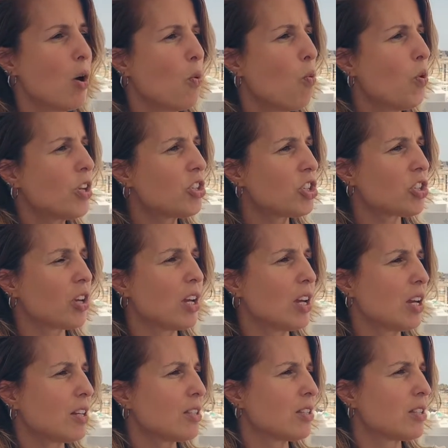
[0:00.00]
which
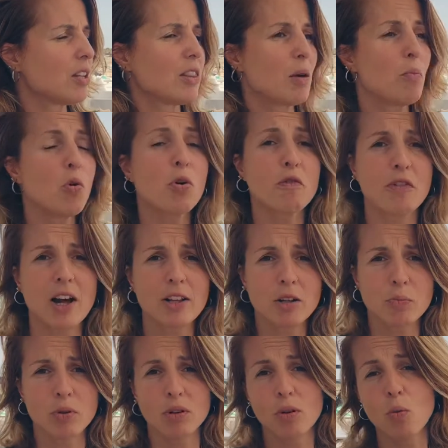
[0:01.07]
is the more
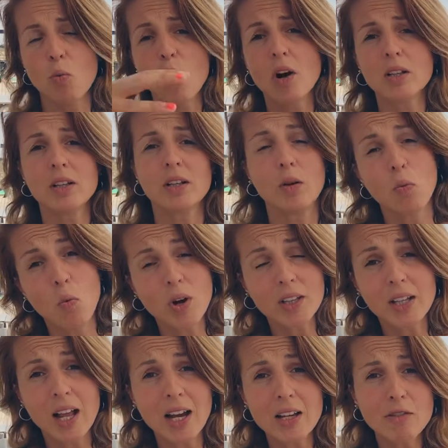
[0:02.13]
valuable,
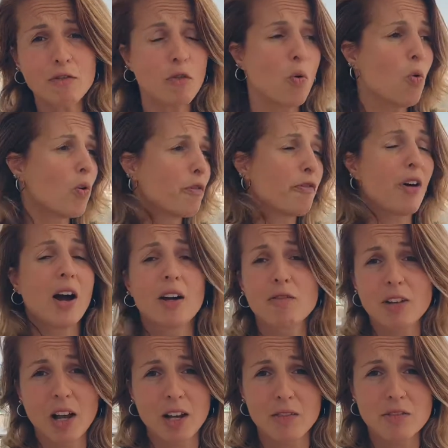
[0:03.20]
one life or 5
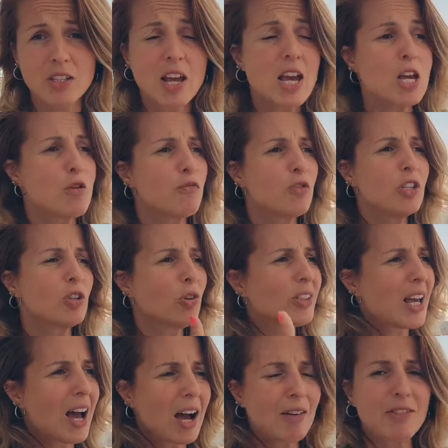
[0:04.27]
lives. If we don't
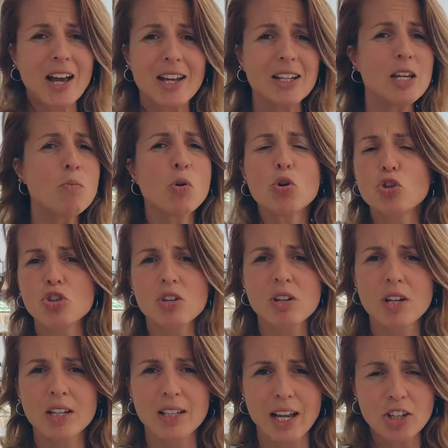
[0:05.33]
have any emotional
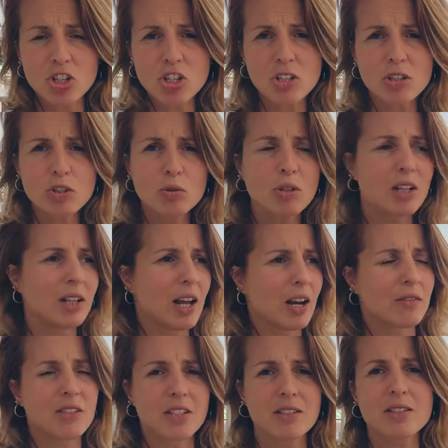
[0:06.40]
connection to the
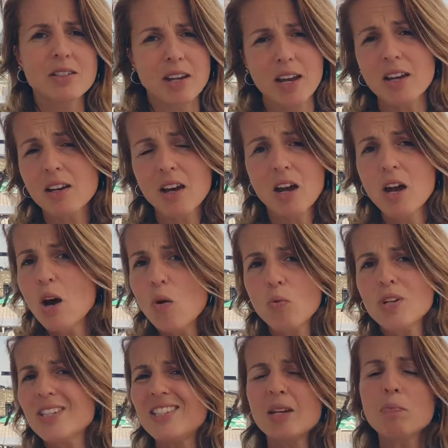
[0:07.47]
lives in stake,
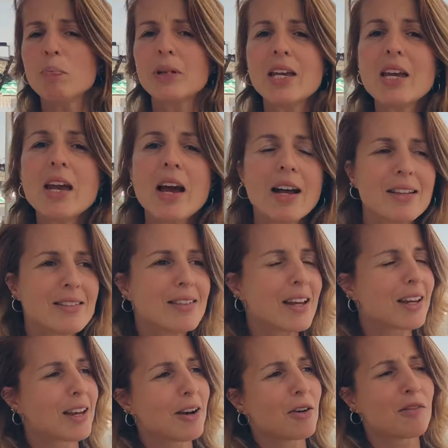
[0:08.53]
we simply
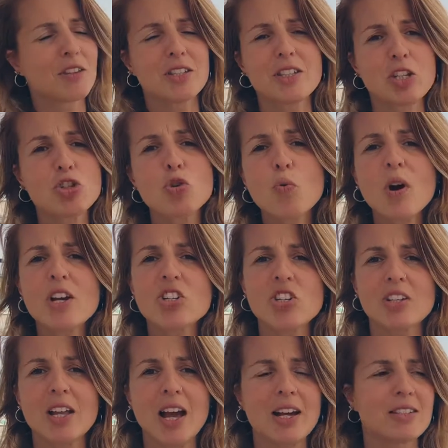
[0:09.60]
take care of the
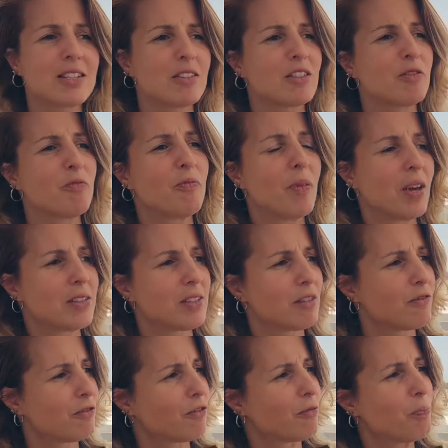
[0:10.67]
situation as
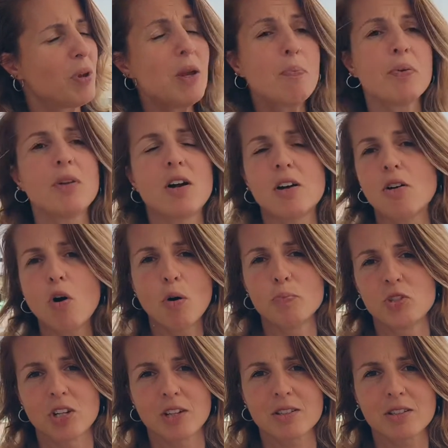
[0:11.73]
if people are
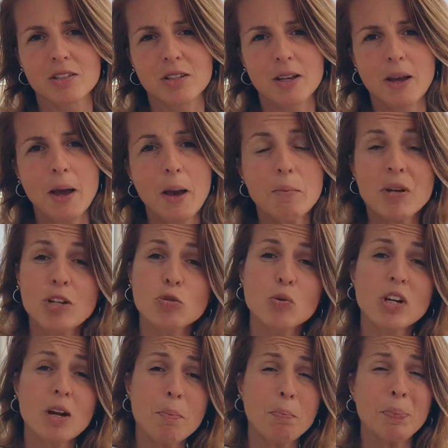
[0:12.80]
objects, because
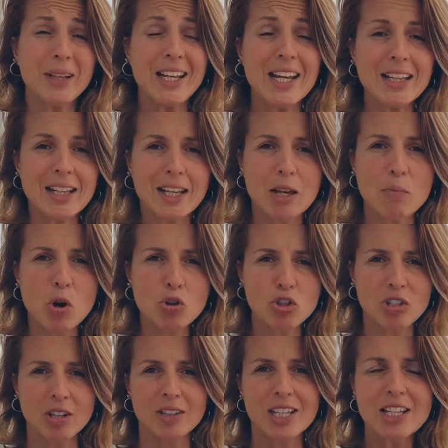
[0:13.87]
we're completely
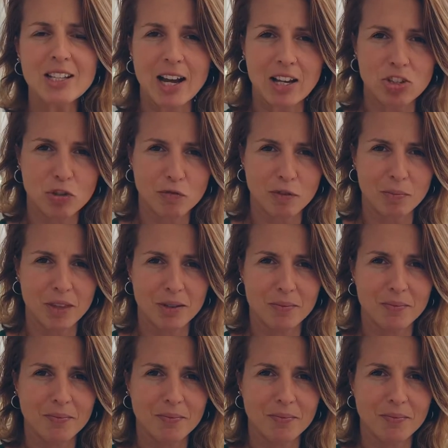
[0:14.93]
emotionally detached from them.